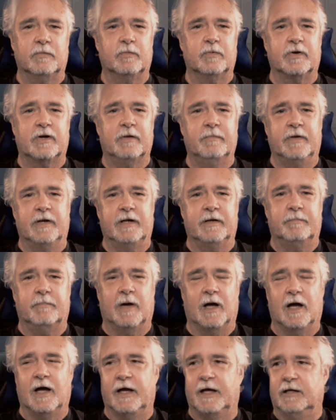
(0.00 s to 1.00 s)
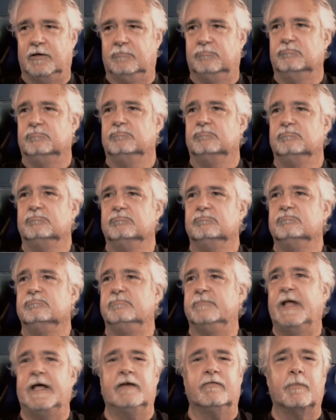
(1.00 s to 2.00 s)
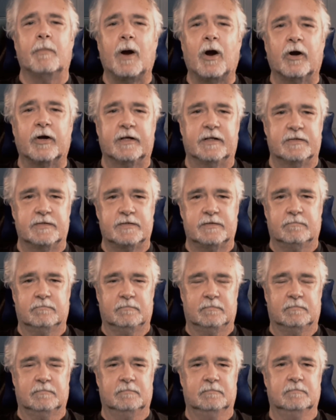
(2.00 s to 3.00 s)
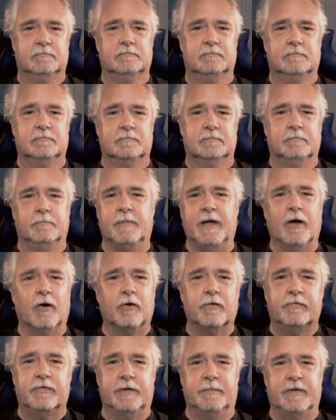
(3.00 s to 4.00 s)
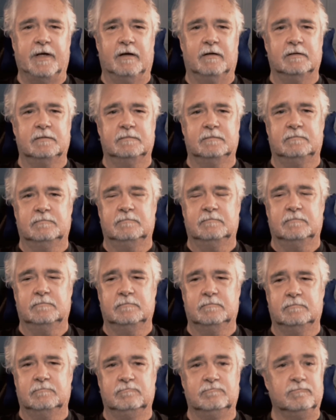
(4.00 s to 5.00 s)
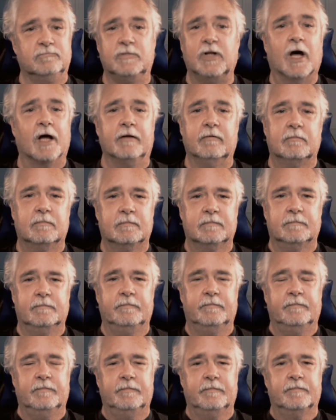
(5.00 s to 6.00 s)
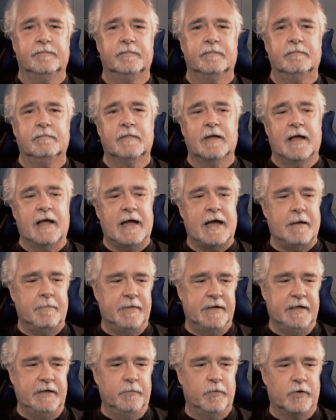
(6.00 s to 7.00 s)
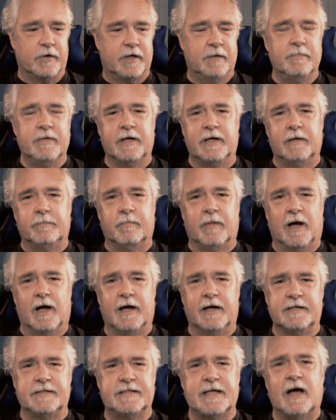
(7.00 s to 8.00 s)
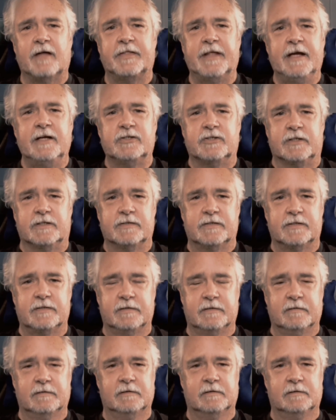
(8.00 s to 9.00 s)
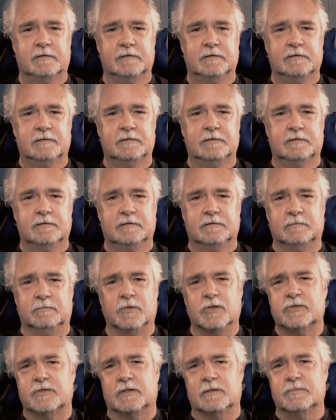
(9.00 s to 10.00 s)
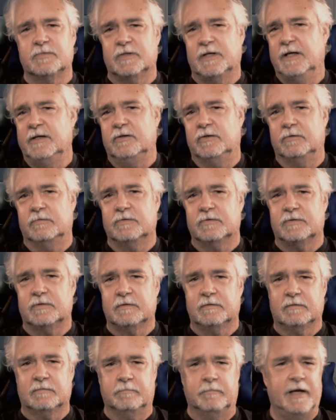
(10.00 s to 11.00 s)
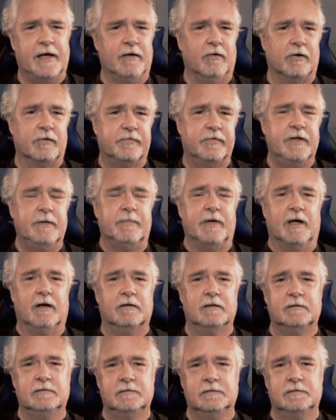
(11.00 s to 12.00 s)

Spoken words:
them were committed by Native Americans, male or female? None. How many were committed by South Asians, Muslims, Hindus, male or female?